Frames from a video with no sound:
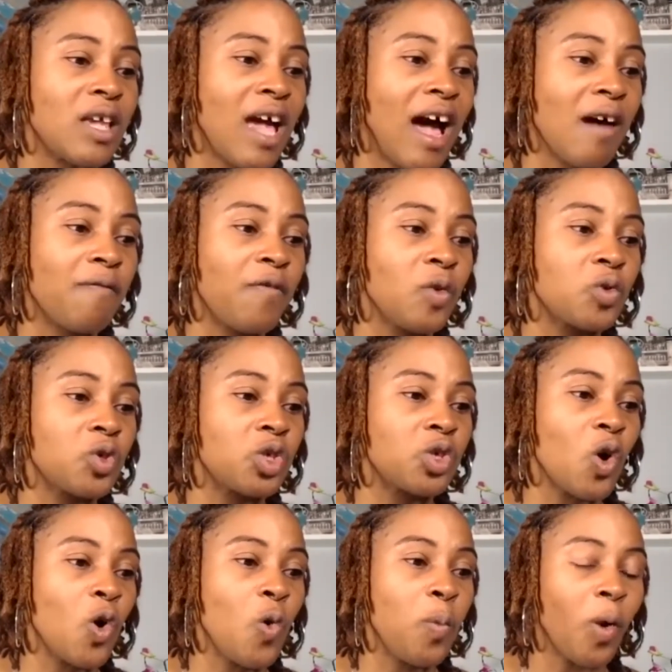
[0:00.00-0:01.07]
I feel
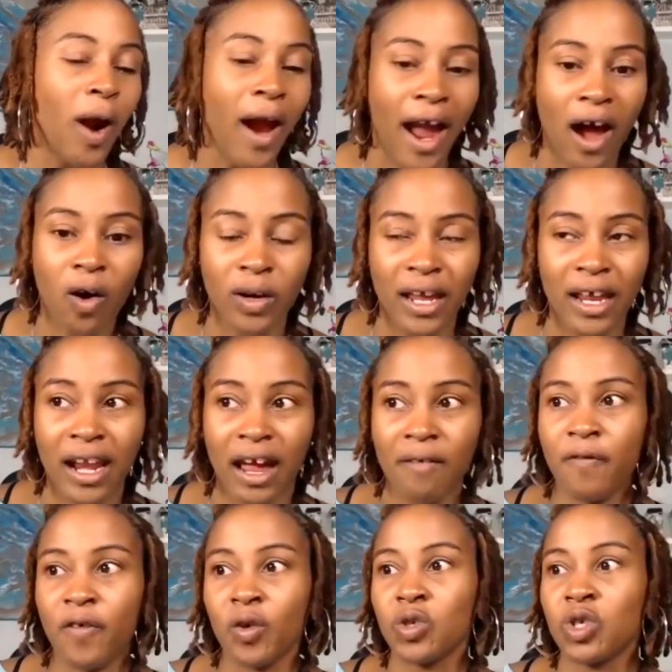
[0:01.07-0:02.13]
so proud and I
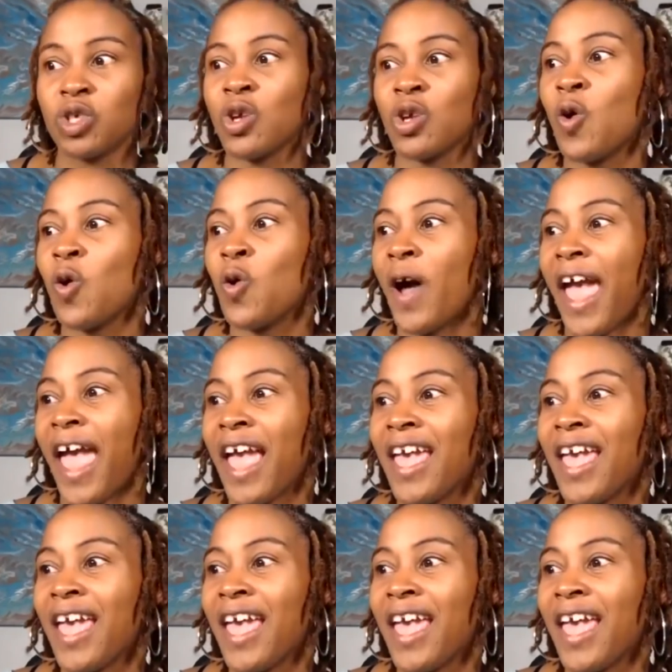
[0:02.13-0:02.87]
feel so